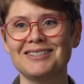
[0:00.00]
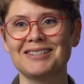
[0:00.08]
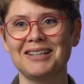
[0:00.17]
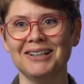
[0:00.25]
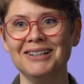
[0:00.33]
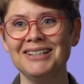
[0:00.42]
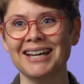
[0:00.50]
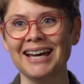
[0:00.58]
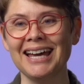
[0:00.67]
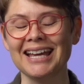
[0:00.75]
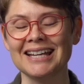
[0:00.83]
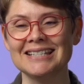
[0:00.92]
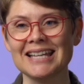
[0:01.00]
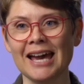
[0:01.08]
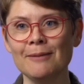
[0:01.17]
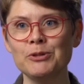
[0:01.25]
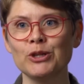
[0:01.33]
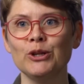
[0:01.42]
scooter has
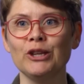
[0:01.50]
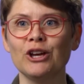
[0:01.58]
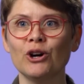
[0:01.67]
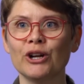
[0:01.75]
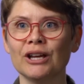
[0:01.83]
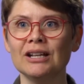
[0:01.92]
absolutely got